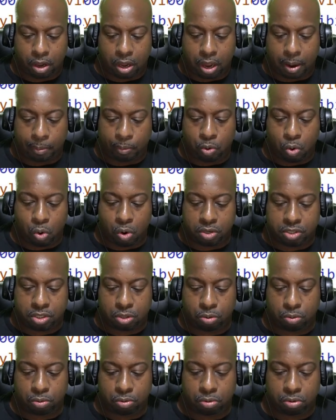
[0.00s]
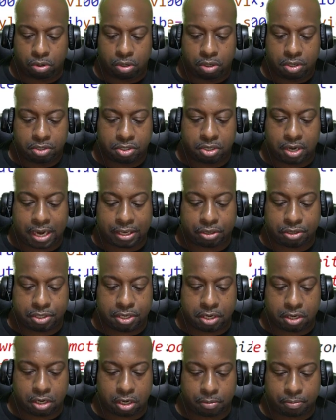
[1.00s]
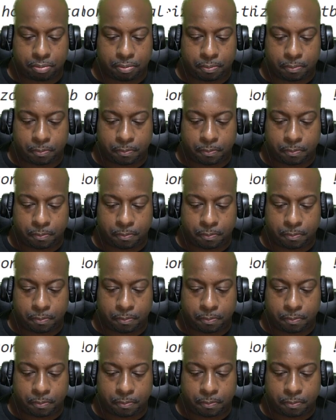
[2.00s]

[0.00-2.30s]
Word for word: I'm going to select this hub.